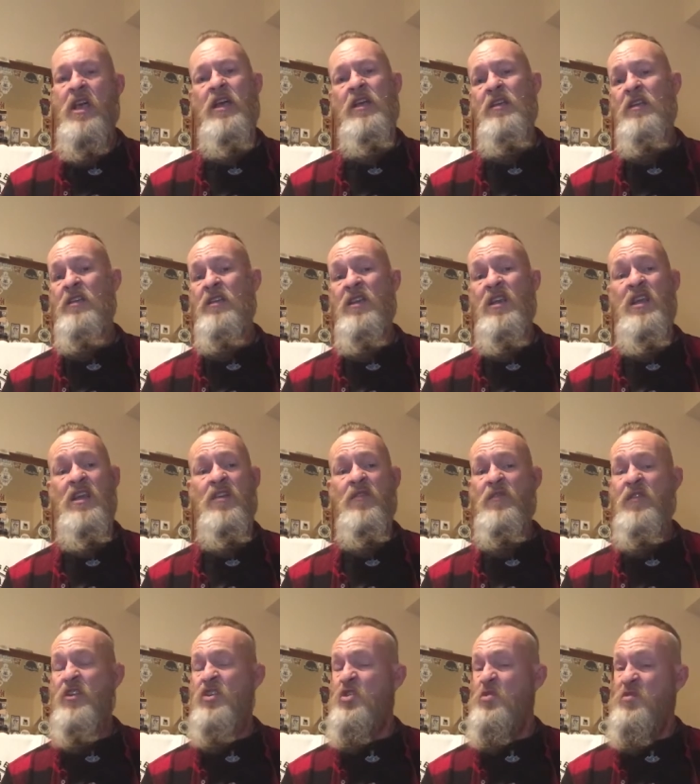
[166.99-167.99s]
and
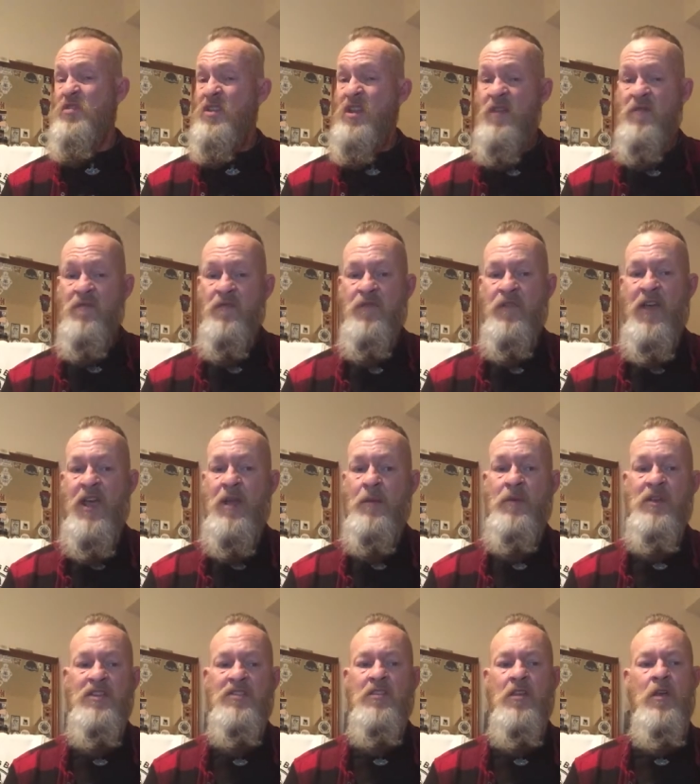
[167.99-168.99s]
individuals and even
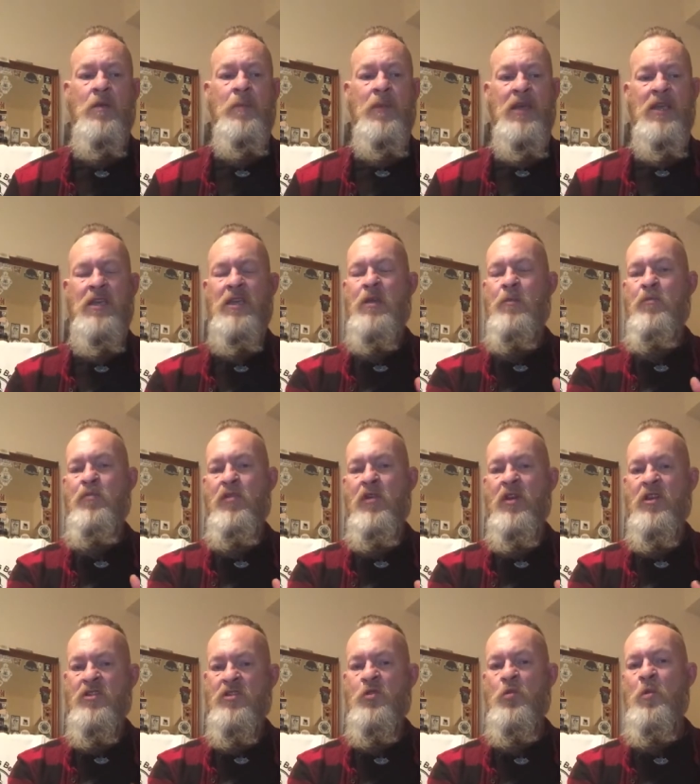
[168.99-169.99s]
families that are making
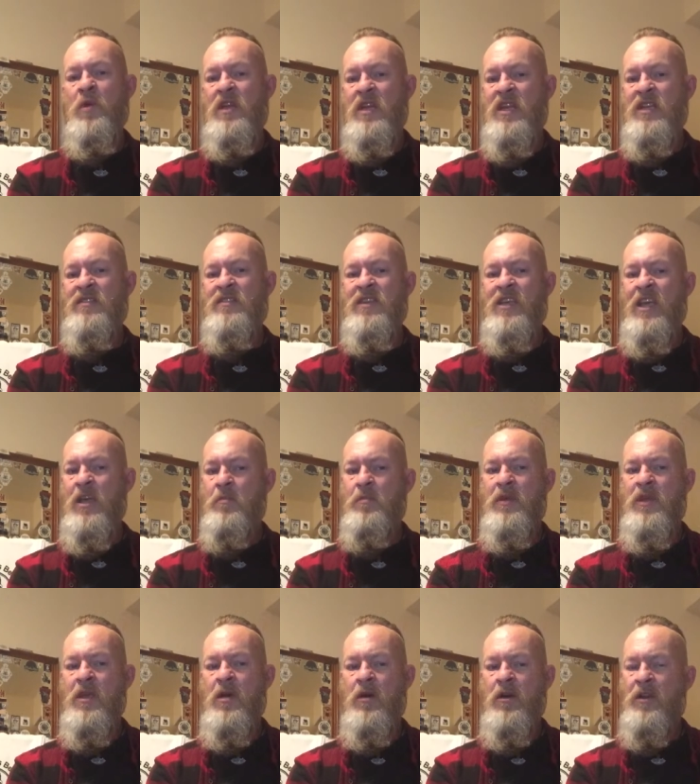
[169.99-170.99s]
products that we need to get
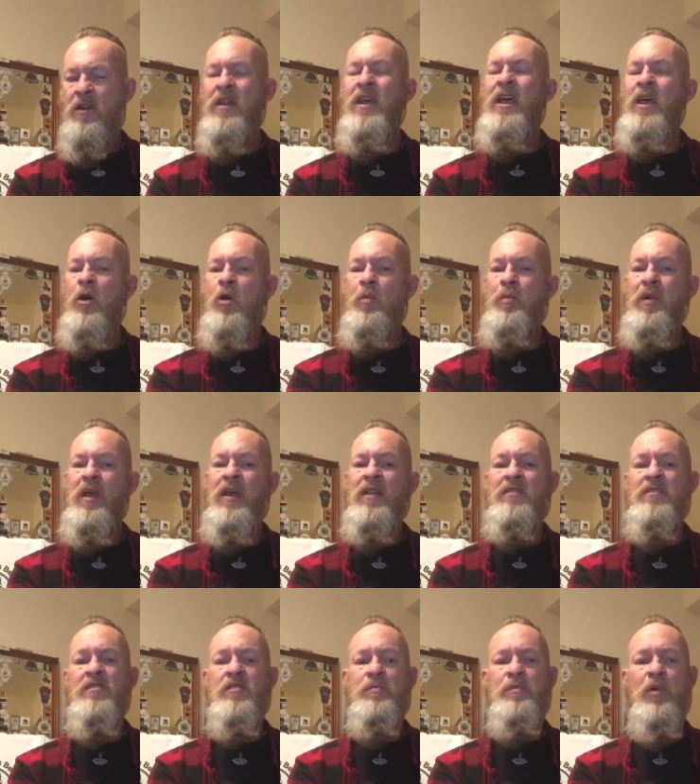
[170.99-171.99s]
behind, help,
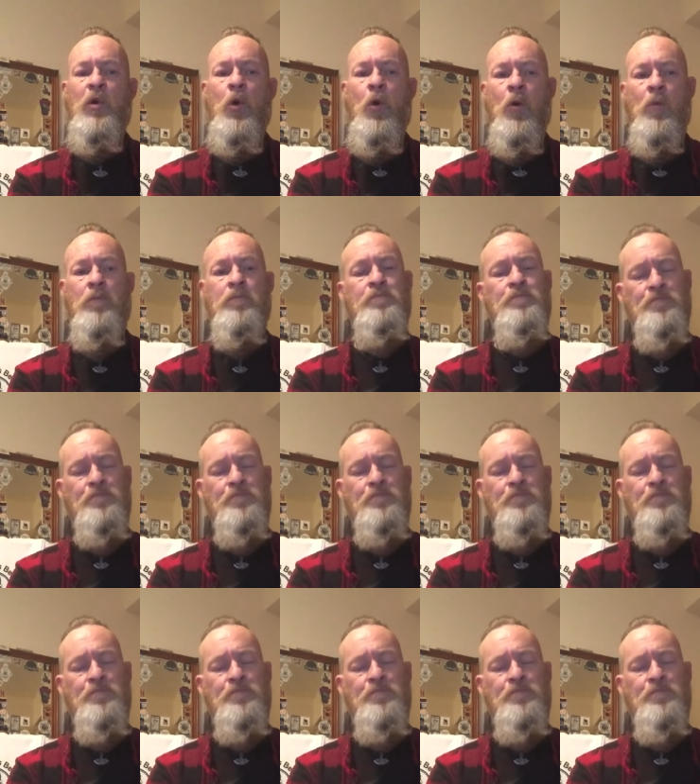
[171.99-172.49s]
and support.